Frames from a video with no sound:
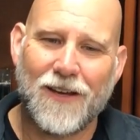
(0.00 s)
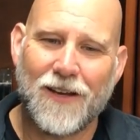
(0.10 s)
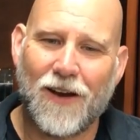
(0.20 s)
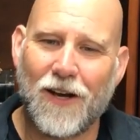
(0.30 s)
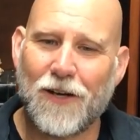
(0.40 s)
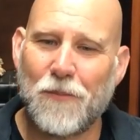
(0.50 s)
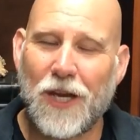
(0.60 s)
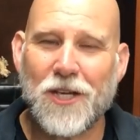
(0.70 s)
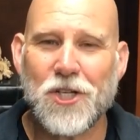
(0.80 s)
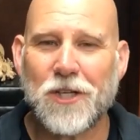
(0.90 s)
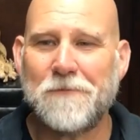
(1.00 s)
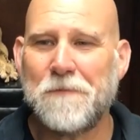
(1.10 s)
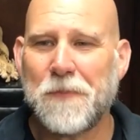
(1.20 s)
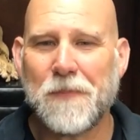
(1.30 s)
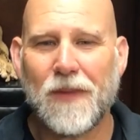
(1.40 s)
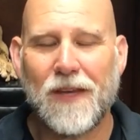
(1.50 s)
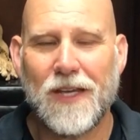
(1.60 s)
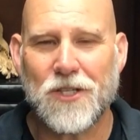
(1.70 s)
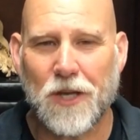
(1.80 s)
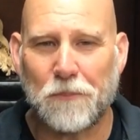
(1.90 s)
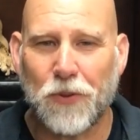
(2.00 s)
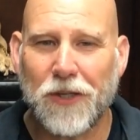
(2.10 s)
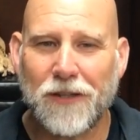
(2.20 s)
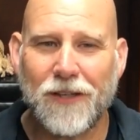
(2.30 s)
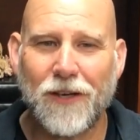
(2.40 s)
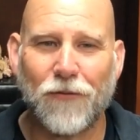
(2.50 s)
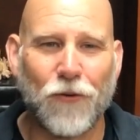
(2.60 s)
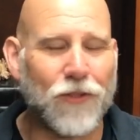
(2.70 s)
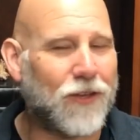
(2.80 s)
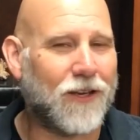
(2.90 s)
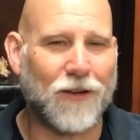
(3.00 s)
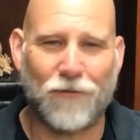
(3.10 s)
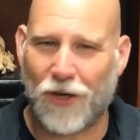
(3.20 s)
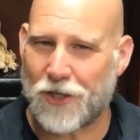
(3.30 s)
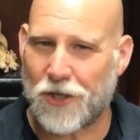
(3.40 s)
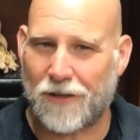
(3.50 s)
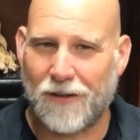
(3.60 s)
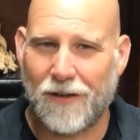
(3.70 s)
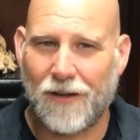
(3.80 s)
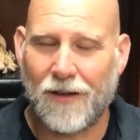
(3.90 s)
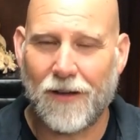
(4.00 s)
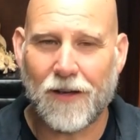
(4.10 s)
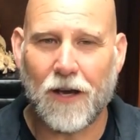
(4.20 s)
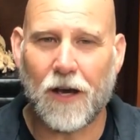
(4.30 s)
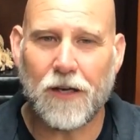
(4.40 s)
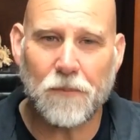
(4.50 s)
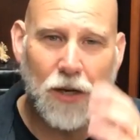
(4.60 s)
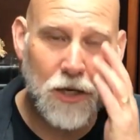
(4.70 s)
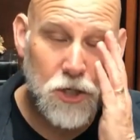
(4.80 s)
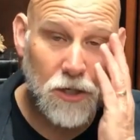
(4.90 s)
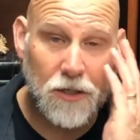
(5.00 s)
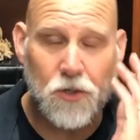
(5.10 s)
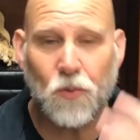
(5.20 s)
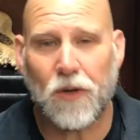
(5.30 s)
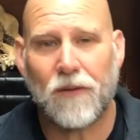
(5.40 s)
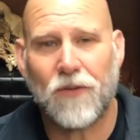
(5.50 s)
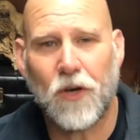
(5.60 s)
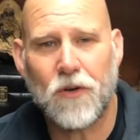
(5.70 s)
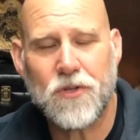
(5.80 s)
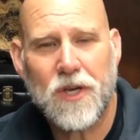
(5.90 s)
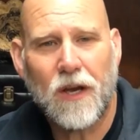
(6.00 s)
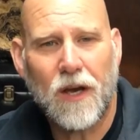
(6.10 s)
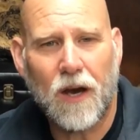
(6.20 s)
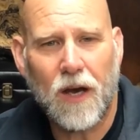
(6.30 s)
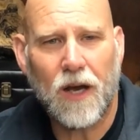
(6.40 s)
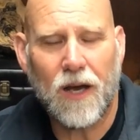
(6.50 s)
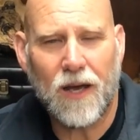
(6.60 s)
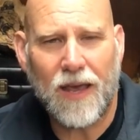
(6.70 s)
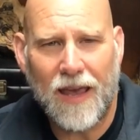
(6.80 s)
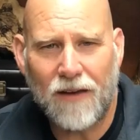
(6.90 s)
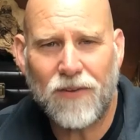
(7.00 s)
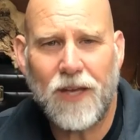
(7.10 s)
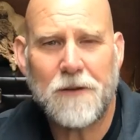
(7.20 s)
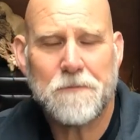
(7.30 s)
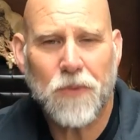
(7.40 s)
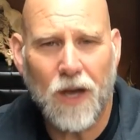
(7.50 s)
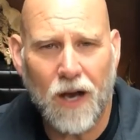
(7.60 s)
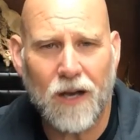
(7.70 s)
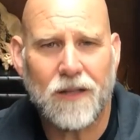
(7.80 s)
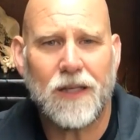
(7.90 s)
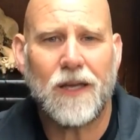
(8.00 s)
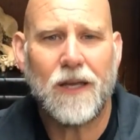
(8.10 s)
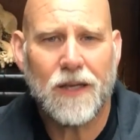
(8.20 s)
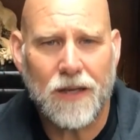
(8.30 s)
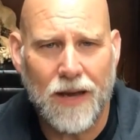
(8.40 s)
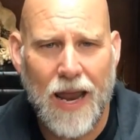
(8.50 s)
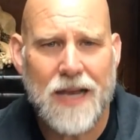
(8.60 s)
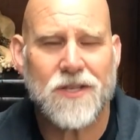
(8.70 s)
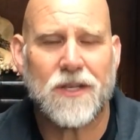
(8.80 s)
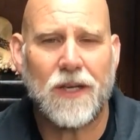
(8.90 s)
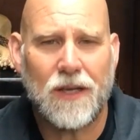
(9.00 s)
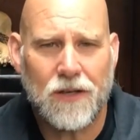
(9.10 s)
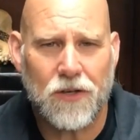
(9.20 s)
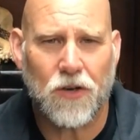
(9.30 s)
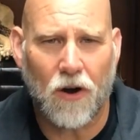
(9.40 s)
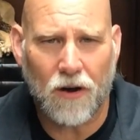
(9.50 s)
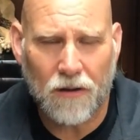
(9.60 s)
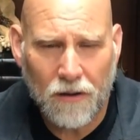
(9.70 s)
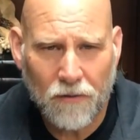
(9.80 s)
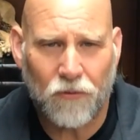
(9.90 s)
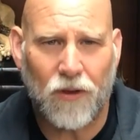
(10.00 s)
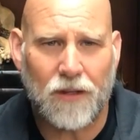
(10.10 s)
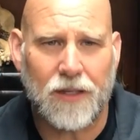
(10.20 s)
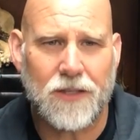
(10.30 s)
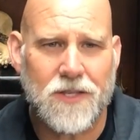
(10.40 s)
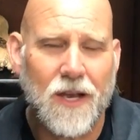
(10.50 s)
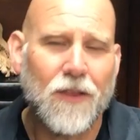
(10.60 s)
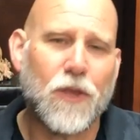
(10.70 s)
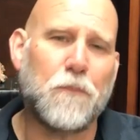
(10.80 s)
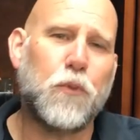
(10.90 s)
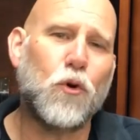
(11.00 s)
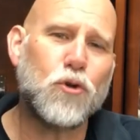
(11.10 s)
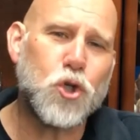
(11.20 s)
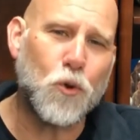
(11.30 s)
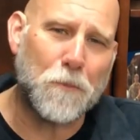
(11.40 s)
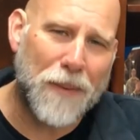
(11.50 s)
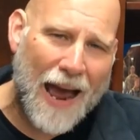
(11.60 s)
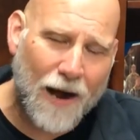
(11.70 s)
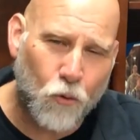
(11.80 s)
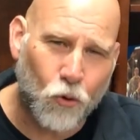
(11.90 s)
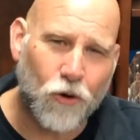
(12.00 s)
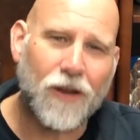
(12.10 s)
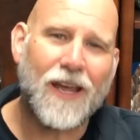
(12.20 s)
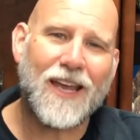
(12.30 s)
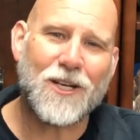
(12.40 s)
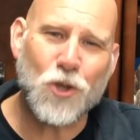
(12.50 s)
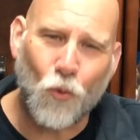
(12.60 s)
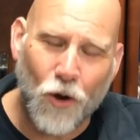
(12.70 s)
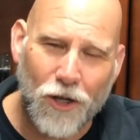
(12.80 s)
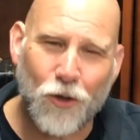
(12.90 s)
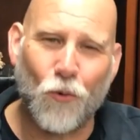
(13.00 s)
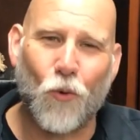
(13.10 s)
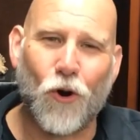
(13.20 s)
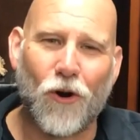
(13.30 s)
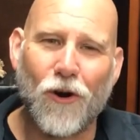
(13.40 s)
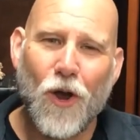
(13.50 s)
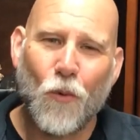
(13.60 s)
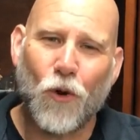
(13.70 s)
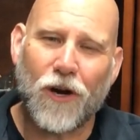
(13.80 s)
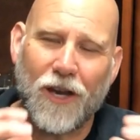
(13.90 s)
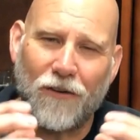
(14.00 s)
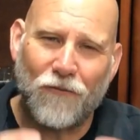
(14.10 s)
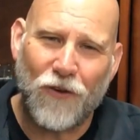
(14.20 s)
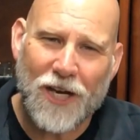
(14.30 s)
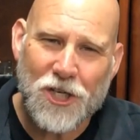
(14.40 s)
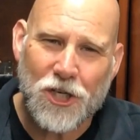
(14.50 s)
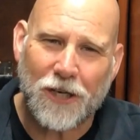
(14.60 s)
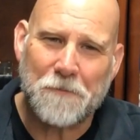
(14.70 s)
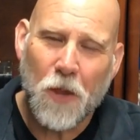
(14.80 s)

Condemnation is completely different than conviction. Condemnation is one of those heavy, ugly, nasty, dark feelings that pulls you backward into what you were, where conviction